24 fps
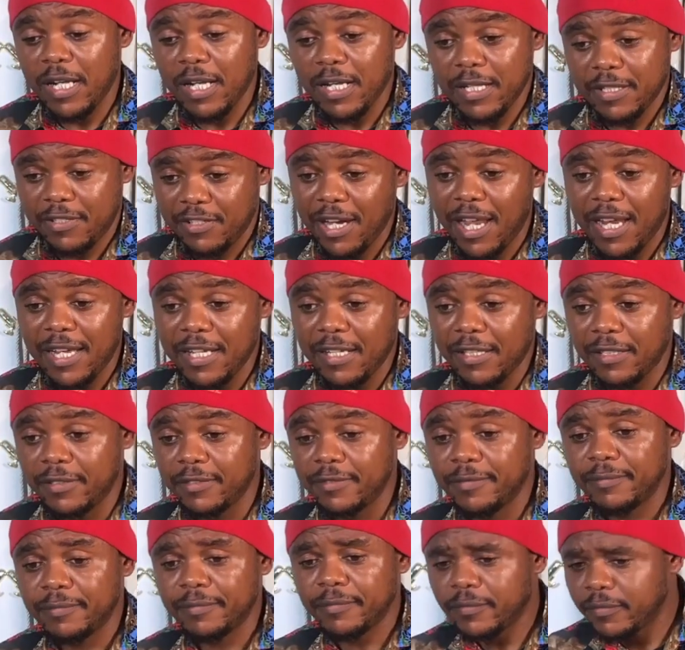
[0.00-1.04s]

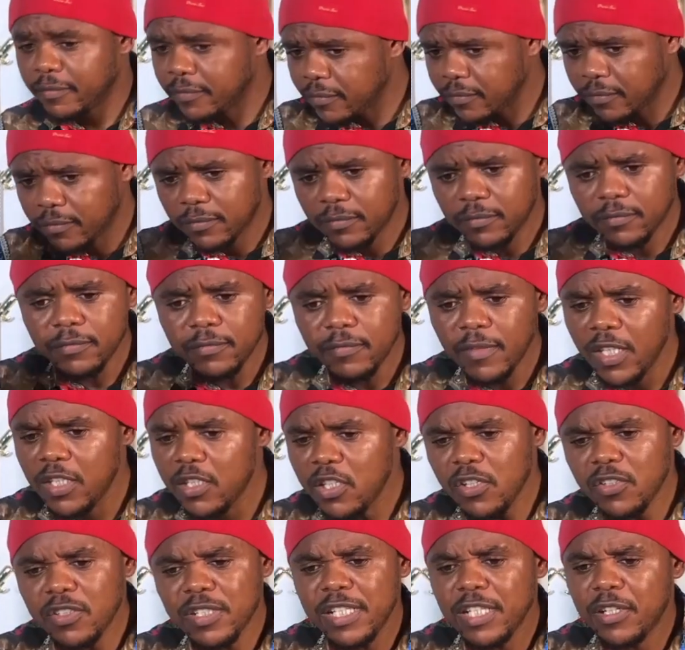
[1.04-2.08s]
channel,
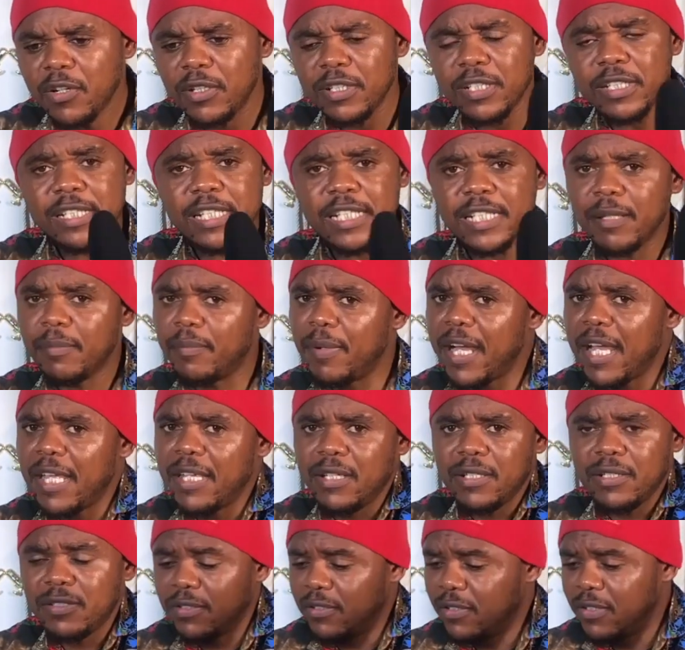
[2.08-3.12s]
just click on the link. Buy
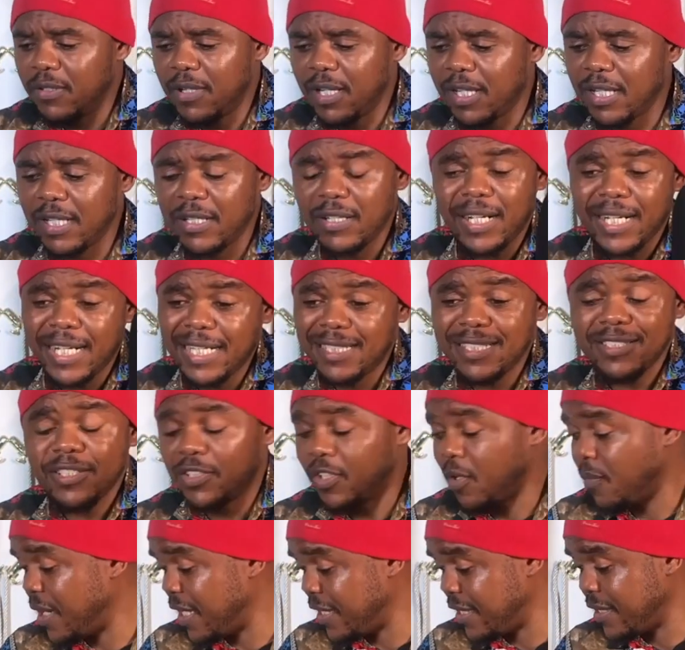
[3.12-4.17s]
you are getting
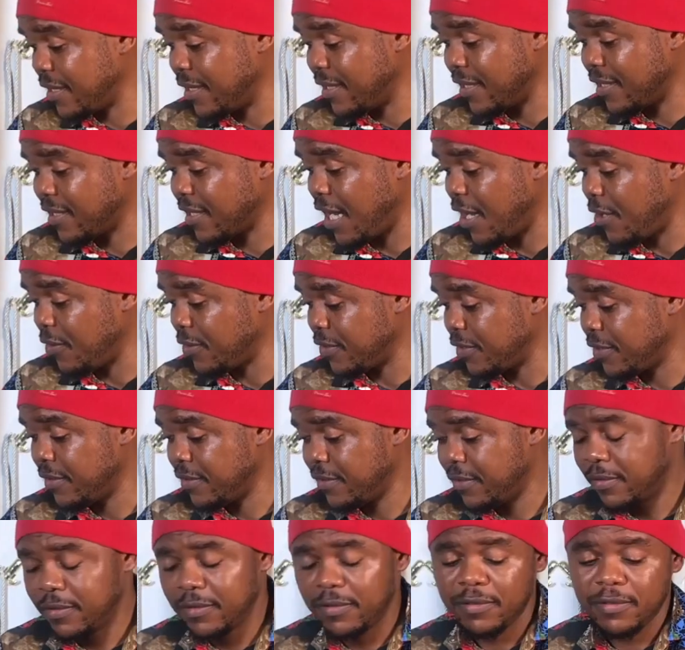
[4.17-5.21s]
automatic discount.
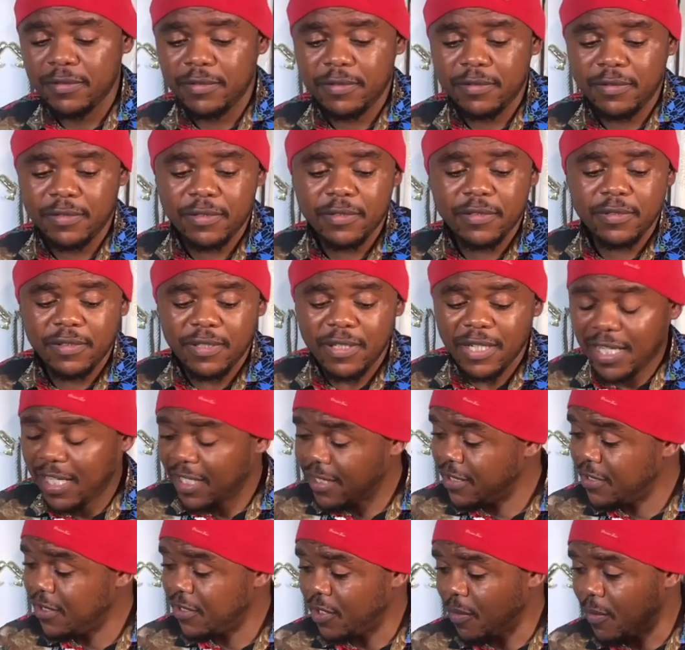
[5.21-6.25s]
You're getting
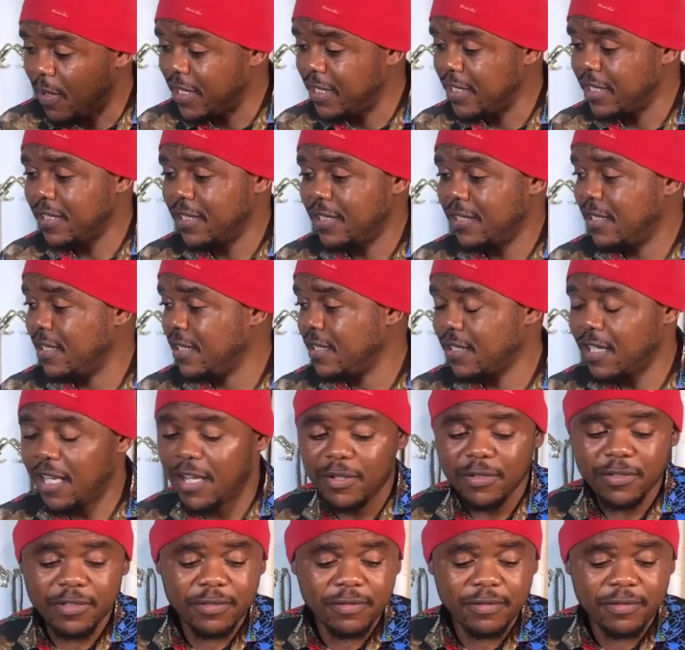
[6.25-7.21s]
automatic discount.